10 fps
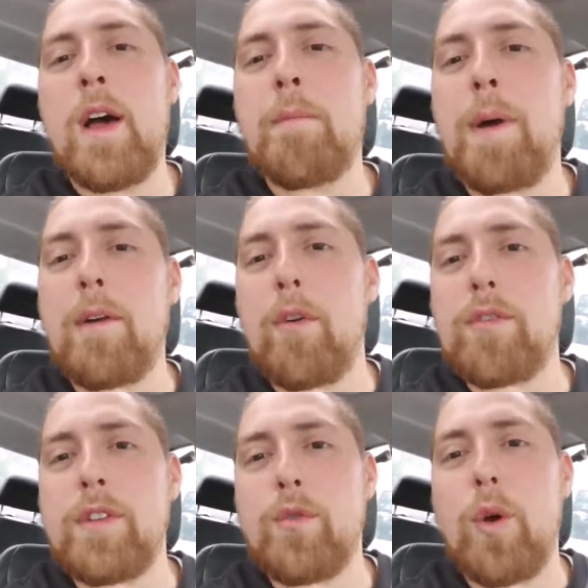pot
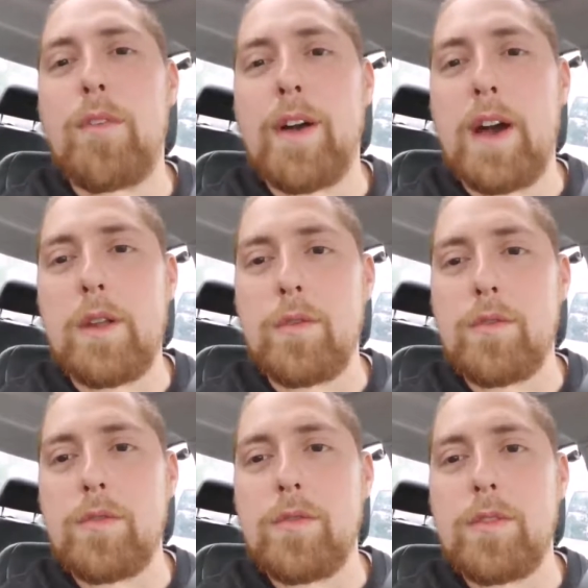roast and two
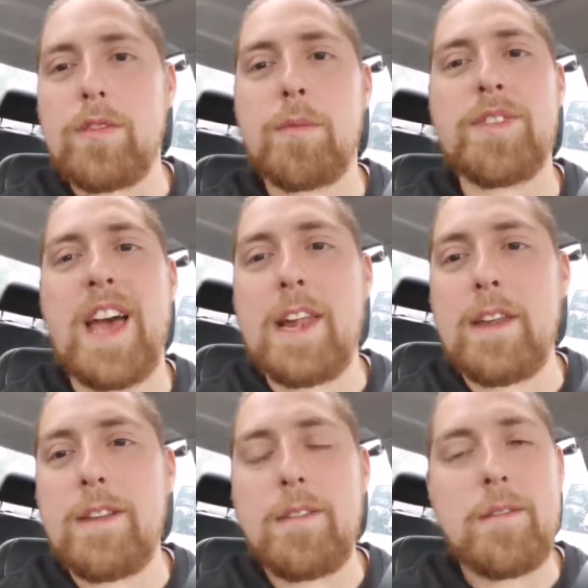avocados, some
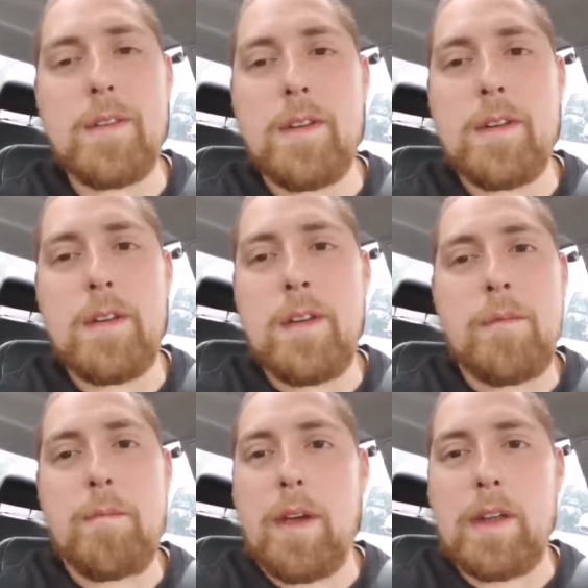salad,
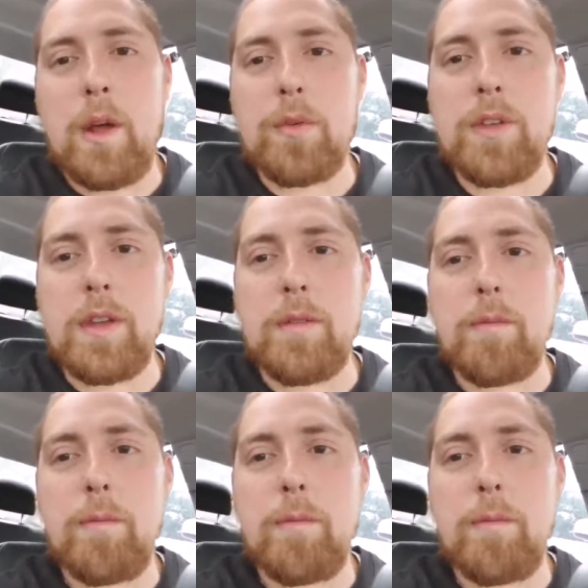and that was it.